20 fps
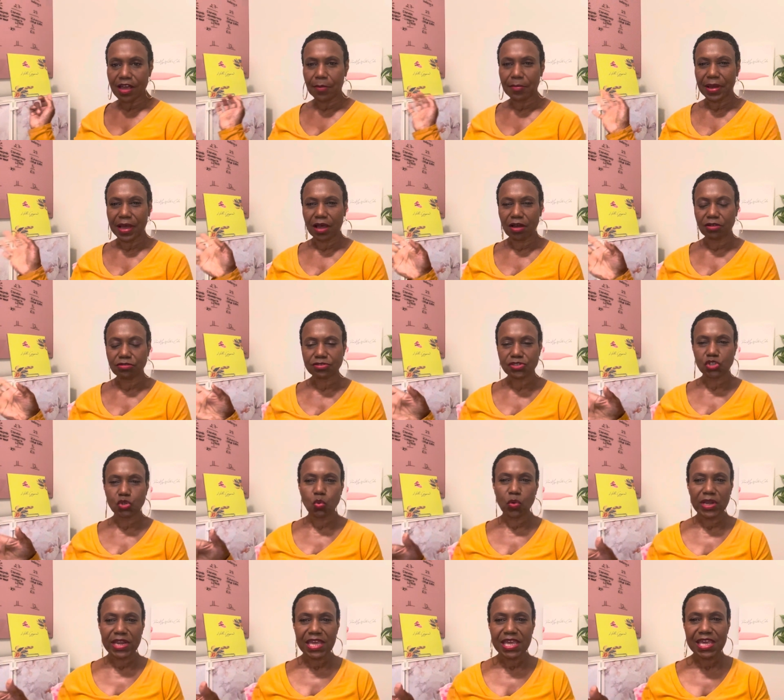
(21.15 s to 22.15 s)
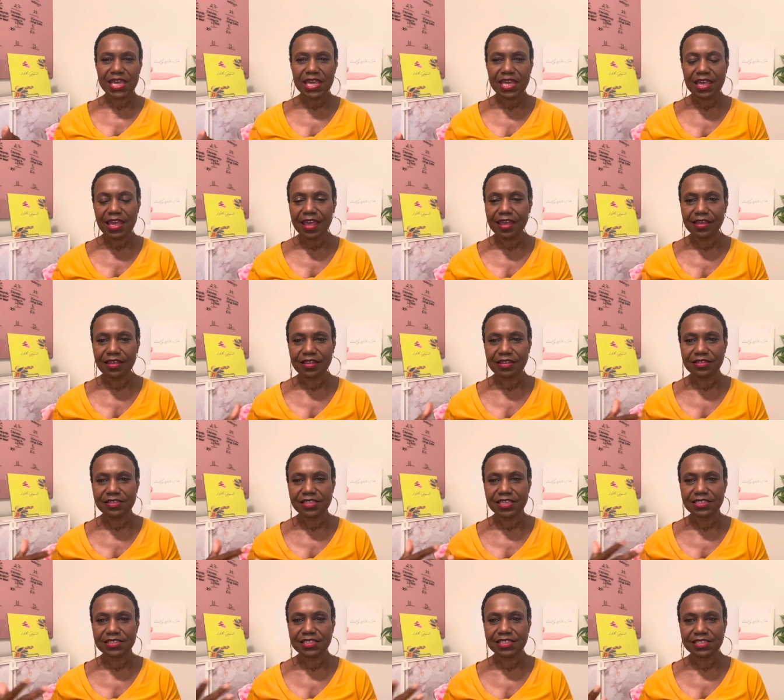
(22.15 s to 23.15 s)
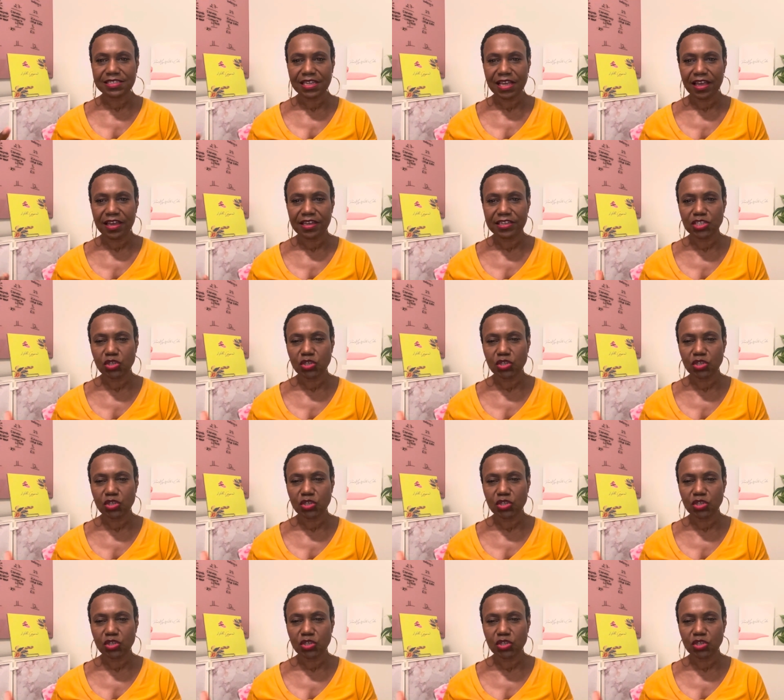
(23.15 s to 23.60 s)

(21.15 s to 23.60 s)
about 20 in design,